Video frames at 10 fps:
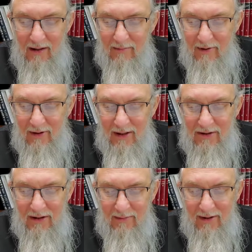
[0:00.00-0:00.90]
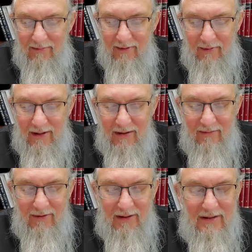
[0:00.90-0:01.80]
Baruch Hashem, I have been
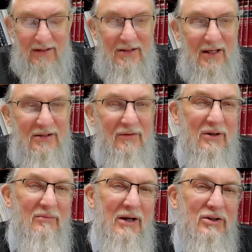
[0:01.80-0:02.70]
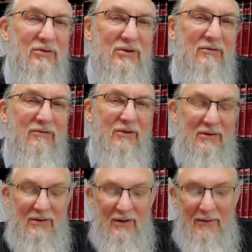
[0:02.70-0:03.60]
relatively successful in my chosen
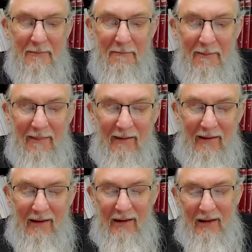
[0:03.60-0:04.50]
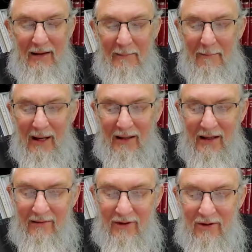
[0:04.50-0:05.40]
field, and I
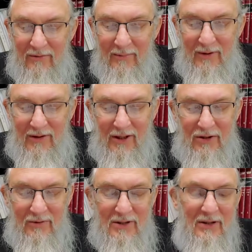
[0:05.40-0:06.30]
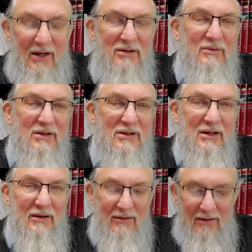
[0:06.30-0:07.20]
have a good reputation, which allows me to
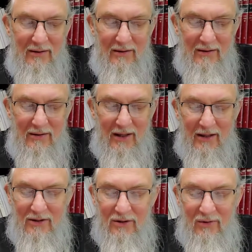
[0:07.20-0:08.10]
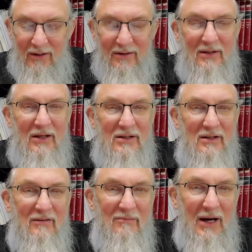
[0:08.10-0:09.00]
sell large quantities
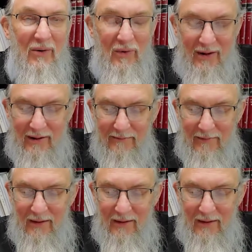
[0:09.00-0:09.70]
of my work.